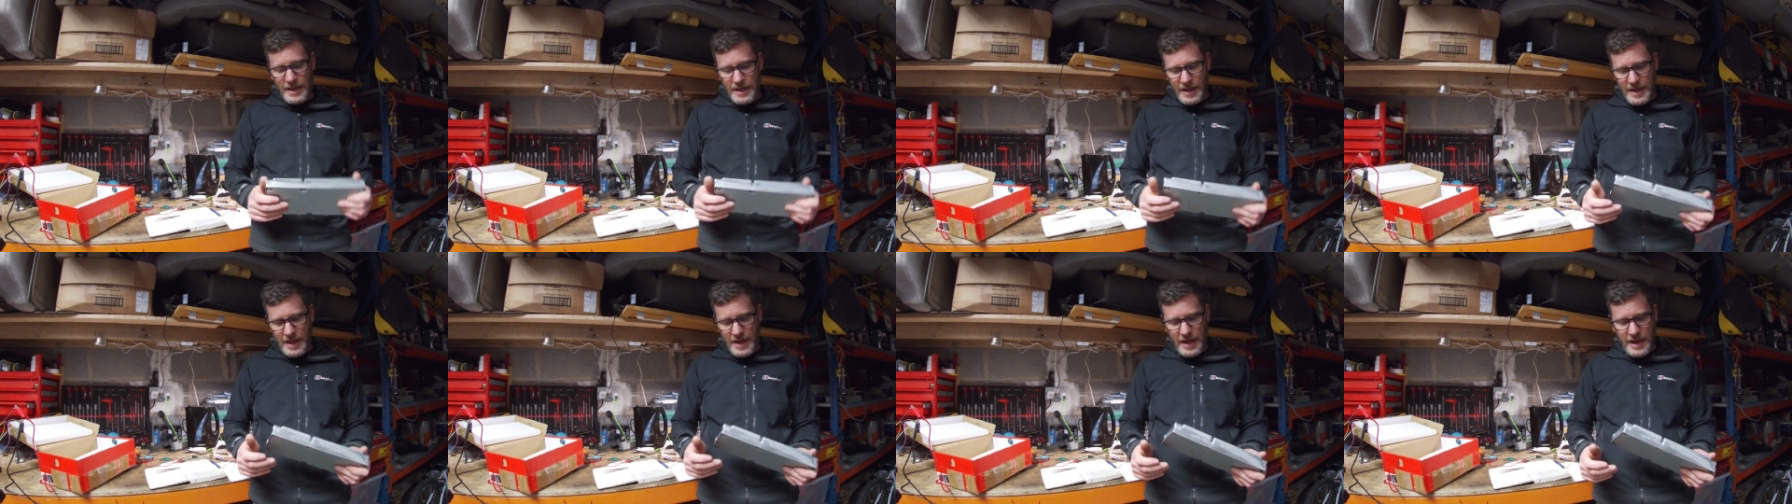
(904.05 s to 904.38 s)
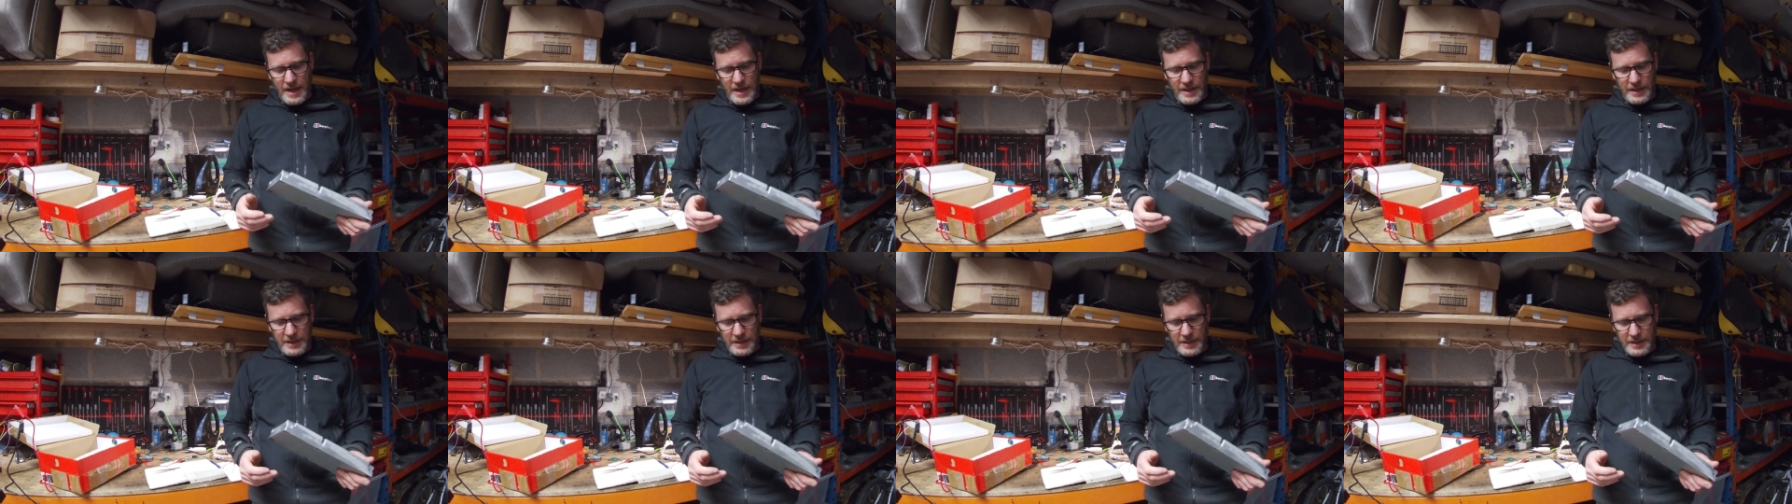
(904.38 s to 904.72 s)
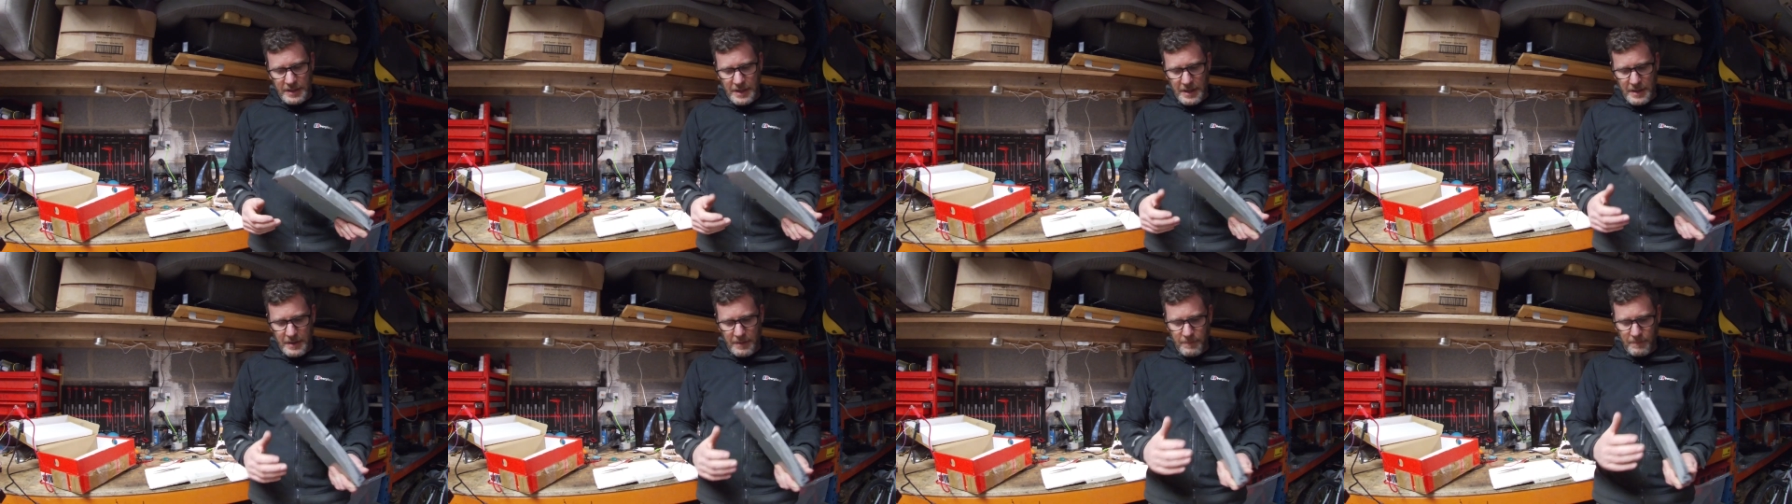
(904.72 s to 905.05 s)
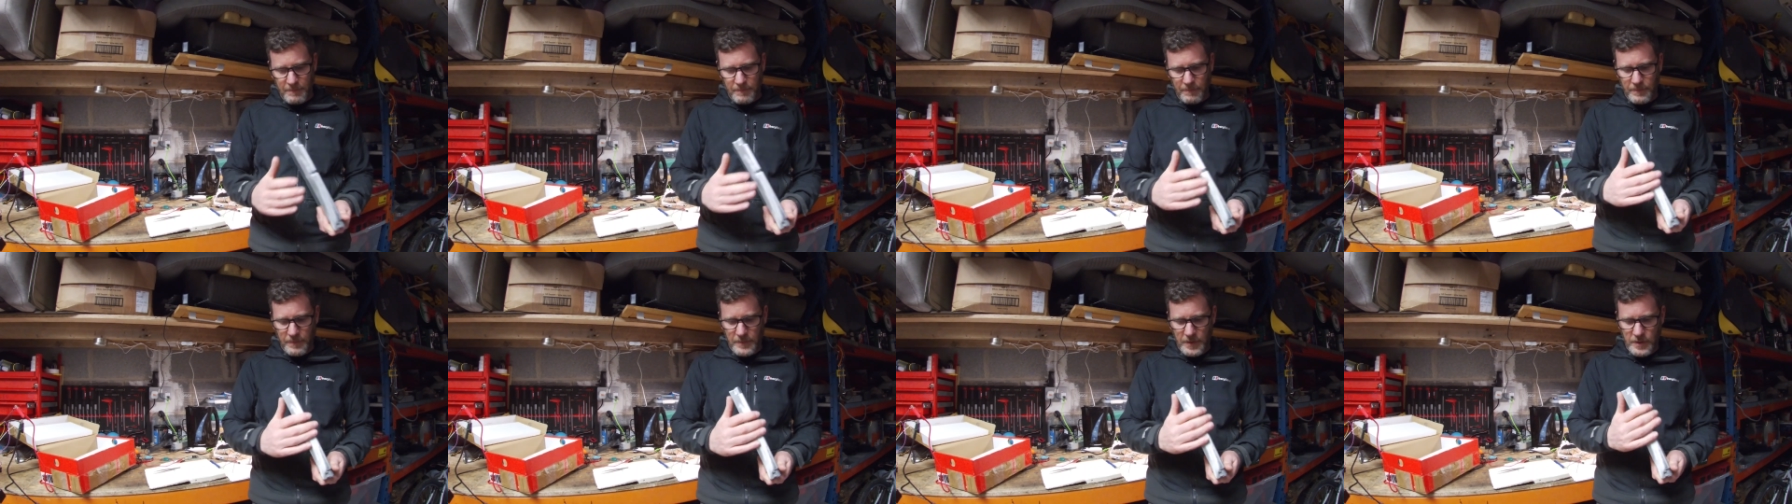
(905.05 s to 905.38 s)

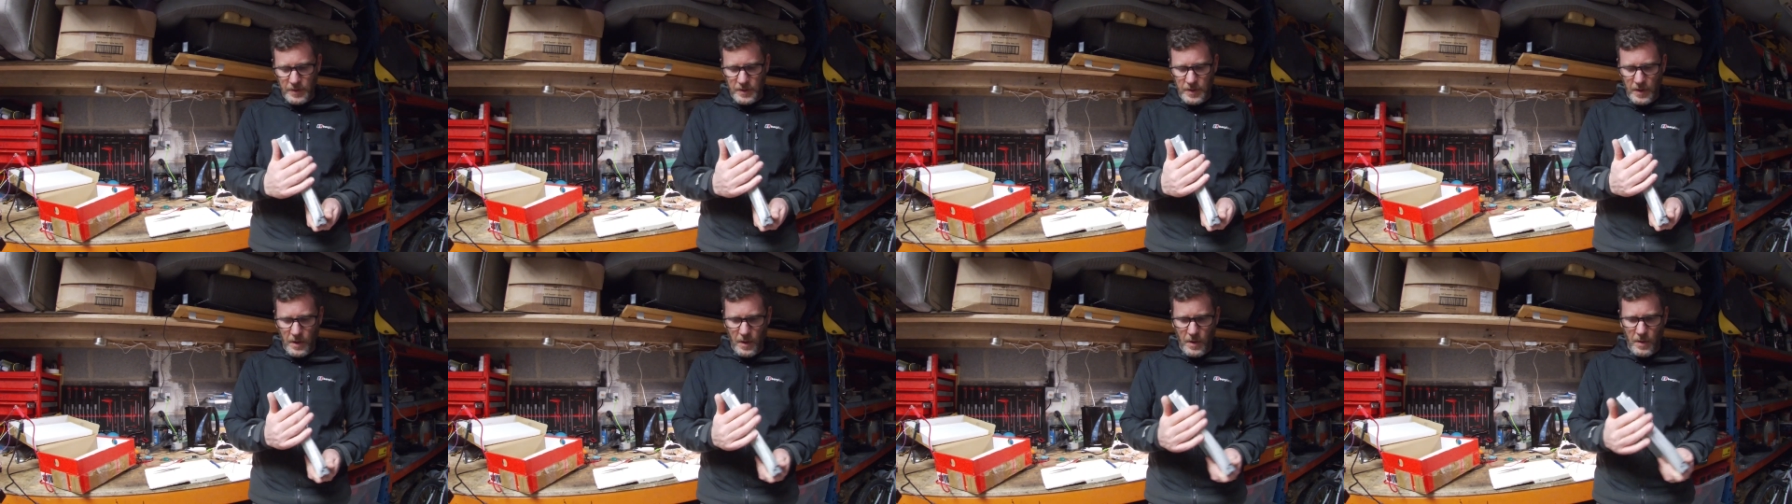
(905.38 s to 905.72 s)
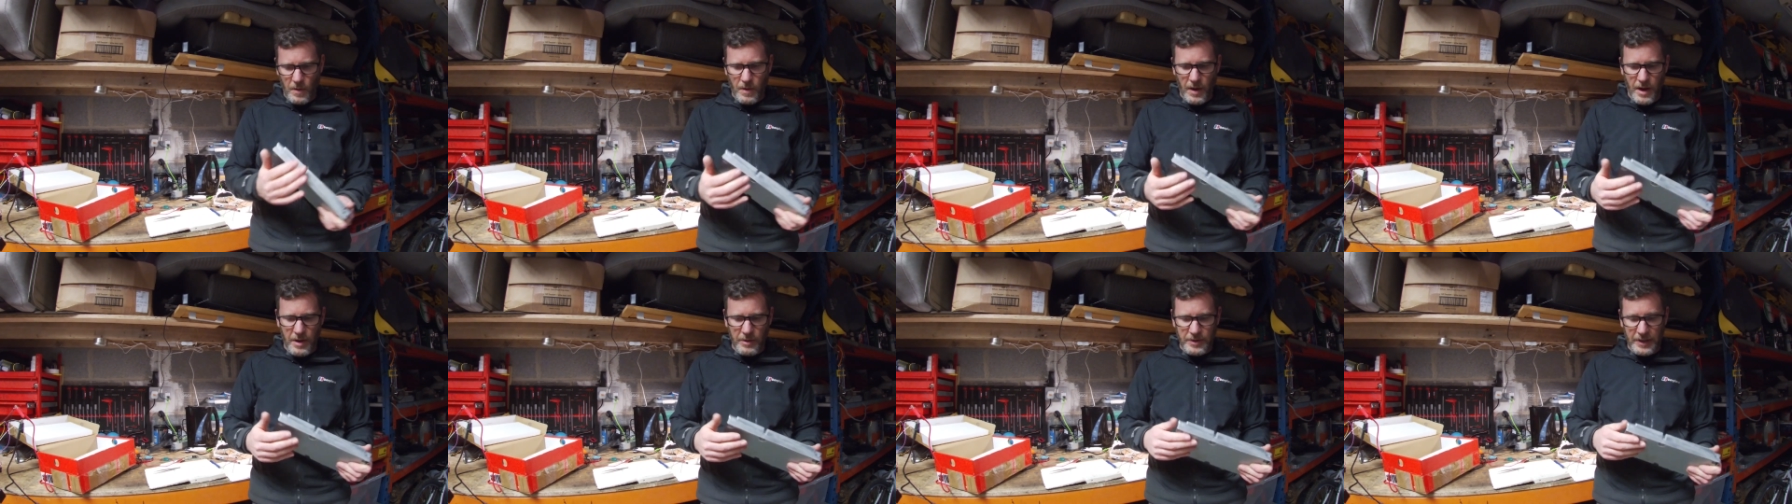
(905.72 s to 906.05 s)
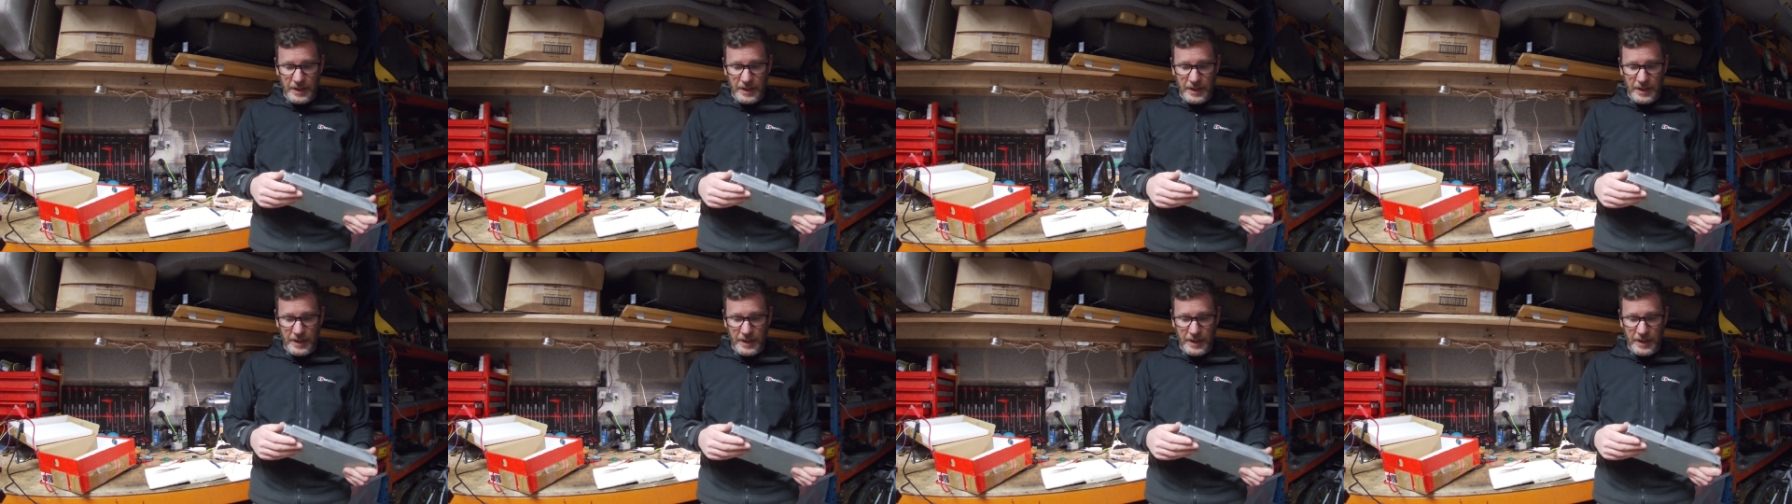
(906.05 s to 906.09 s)
And so I